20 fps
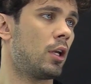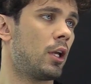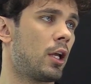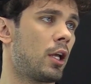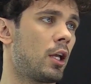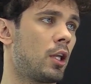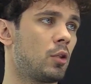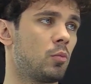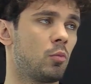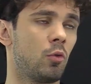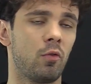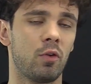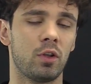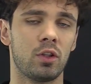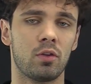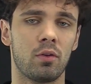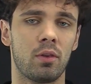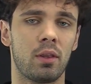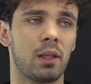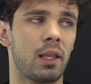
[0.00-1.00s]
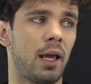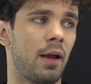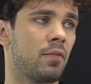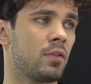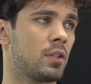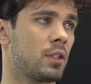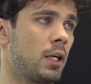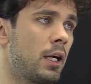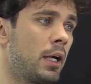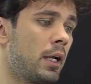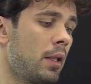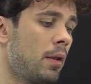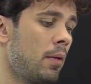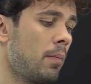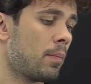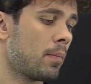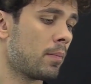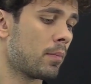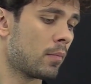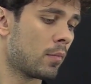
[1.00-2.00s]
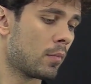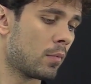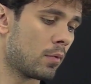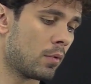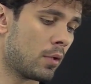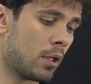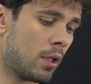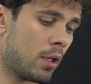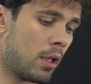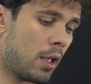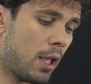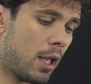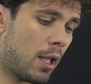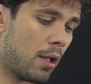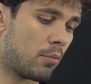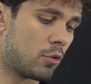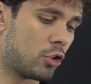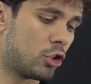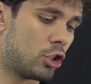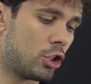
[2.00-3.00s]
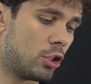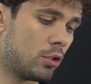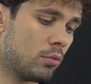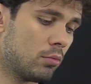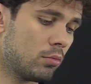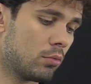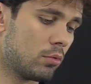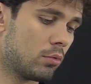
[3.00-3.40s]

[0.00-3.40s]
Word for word: and move it to the left side, mg.